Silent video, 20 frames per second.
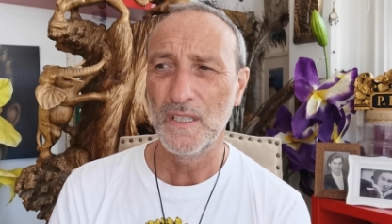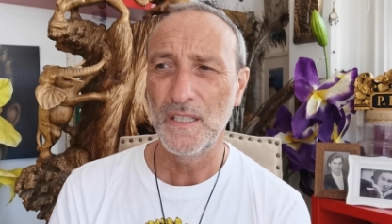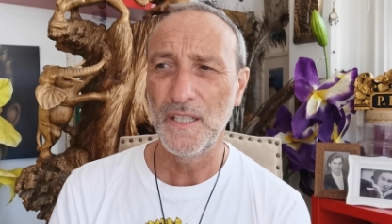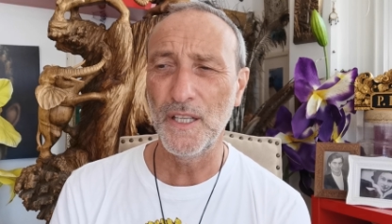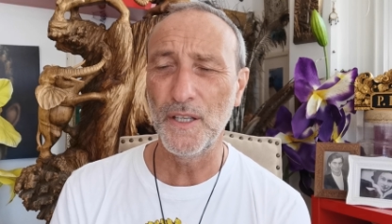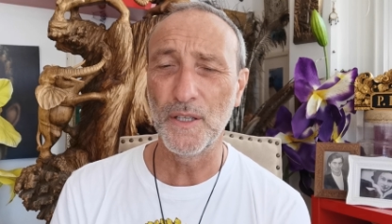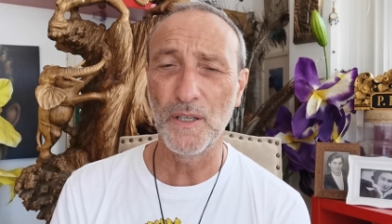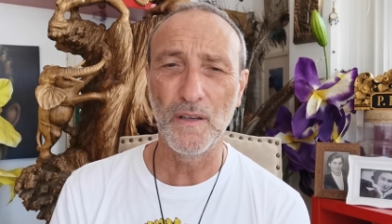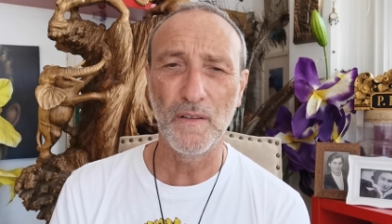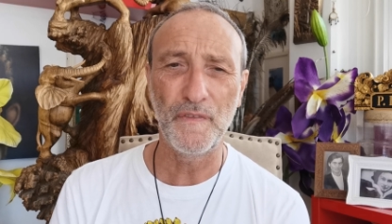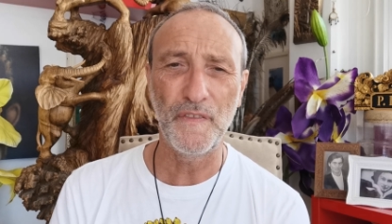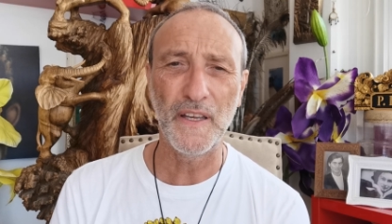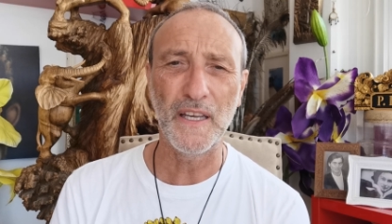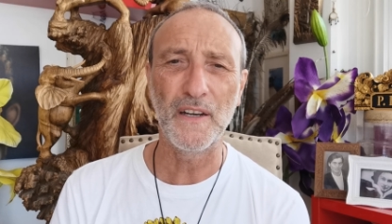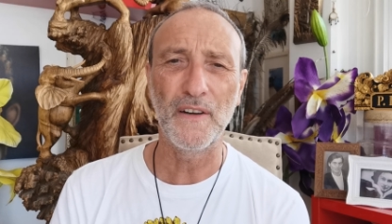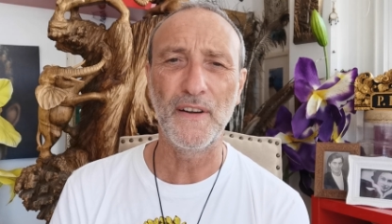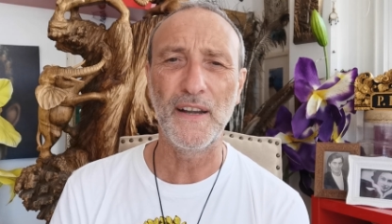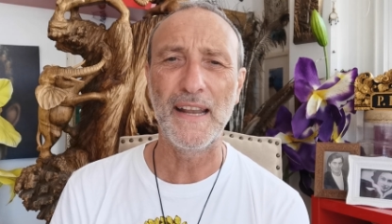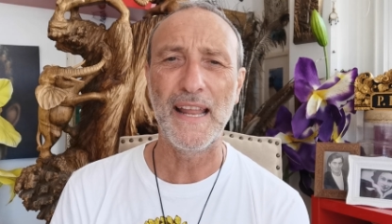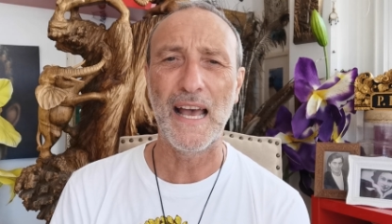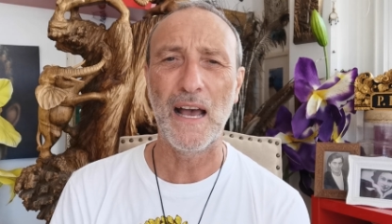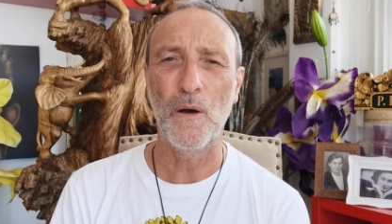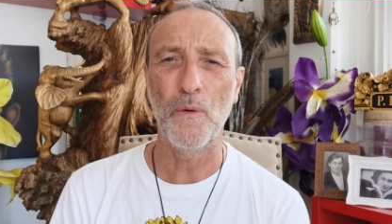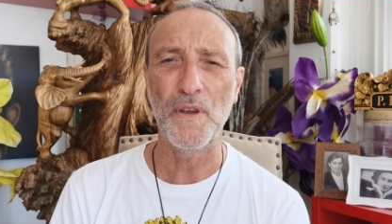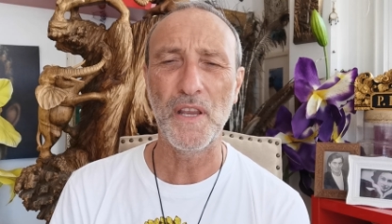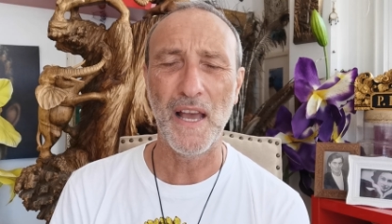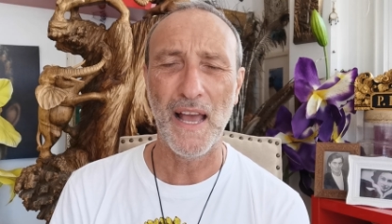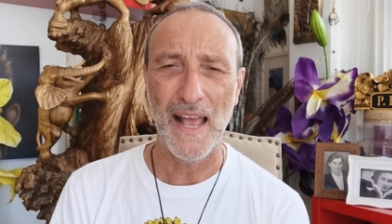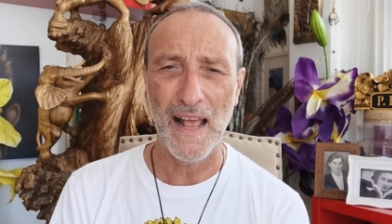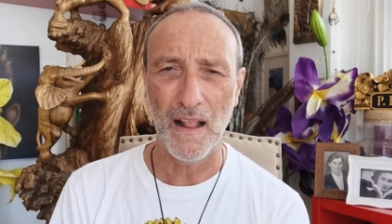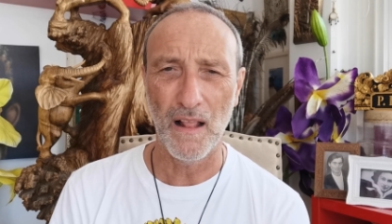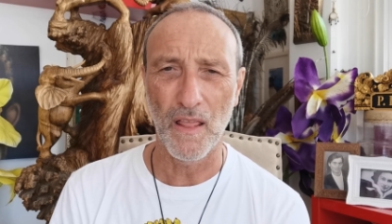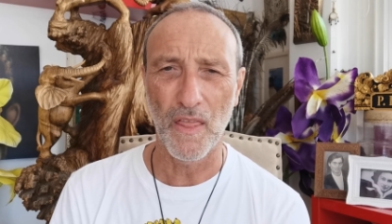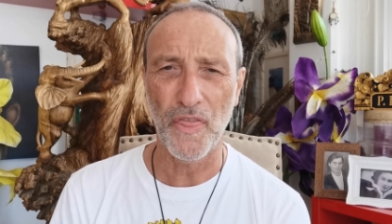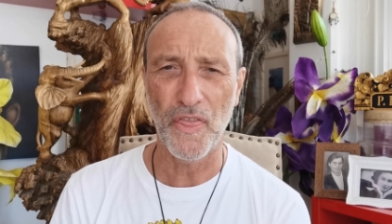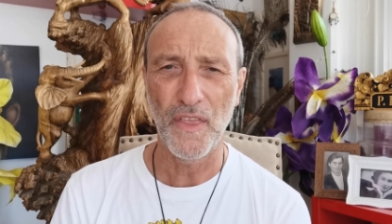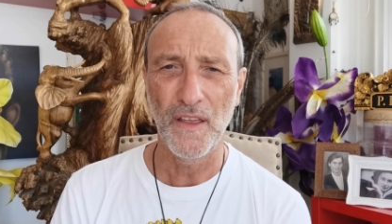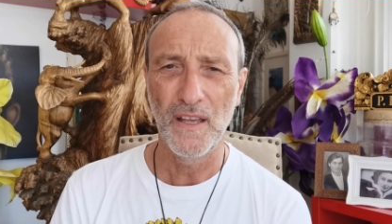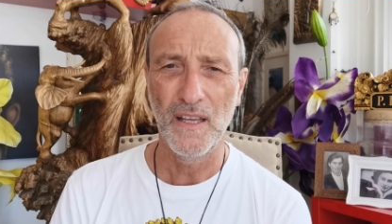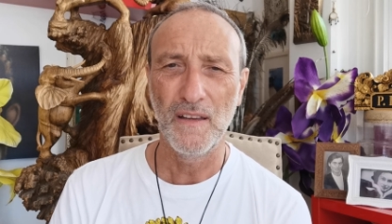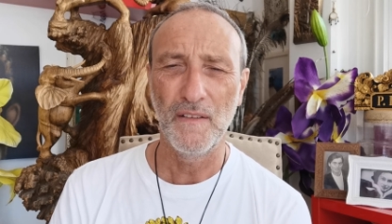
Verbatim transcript: you know, figuring out your health,